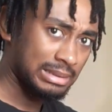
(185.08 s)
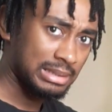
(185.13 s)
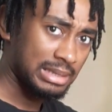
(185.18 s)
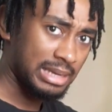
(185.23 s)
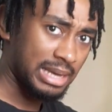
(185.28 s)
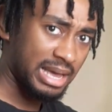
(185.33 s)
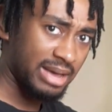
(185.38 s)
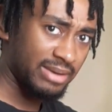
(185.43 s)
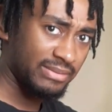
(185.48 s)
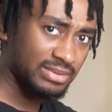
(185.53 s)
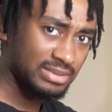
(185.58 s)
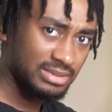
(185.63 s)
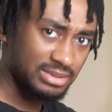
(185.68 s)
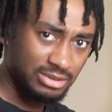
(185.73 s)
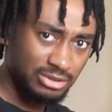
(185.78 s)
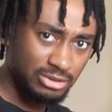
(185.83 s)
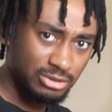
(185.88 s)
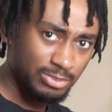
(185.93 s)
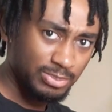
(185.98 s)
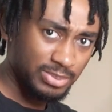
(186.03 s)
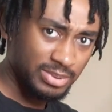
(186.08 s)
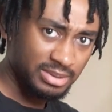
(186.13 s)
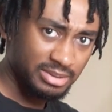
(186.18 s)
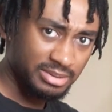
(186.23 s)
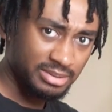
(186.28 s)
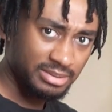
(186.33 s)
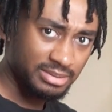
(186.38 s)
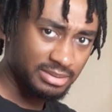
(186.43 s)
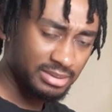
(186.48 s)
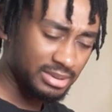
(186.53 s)
½ a scoop
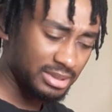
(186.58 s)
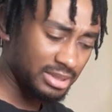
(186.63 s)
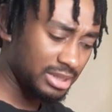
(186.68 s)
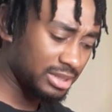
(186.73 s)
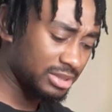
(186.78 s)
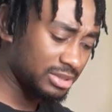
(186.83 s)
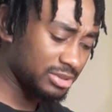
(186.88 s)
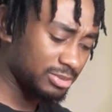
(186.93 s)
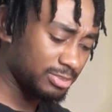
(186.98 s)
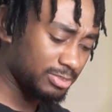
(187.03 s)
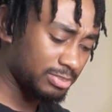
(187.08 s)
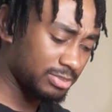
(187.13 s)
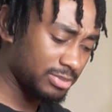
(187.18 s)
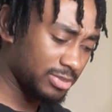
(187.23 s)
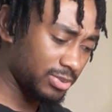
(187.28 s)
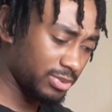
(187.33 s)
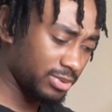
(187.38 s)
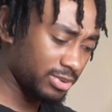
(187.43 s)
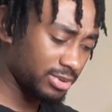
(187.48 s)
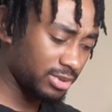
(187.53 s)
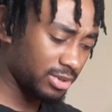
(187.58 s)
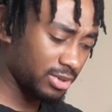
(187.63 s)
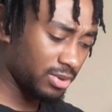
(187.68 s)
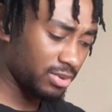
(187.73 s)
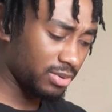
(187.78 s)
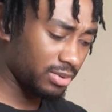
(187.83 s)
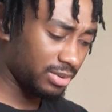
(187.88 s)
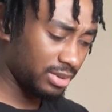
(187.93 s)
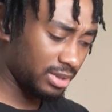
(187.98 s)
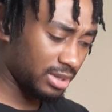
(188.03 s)
each or the
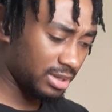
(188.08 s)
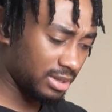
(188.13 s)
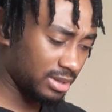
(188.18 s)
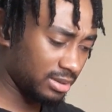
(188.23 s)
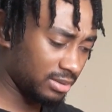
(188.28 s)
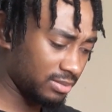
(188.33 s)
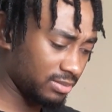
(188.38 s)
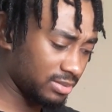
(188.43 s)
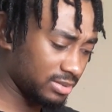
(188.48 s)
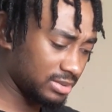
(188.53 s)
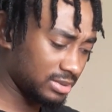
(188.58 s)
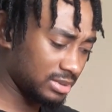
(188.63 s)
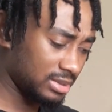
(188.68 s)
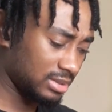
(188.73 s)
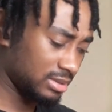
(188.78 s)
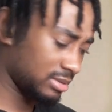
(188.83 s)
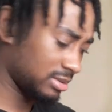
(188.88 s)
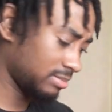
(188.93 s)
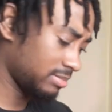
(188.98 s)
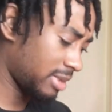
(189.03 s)
whole thing. We'll see.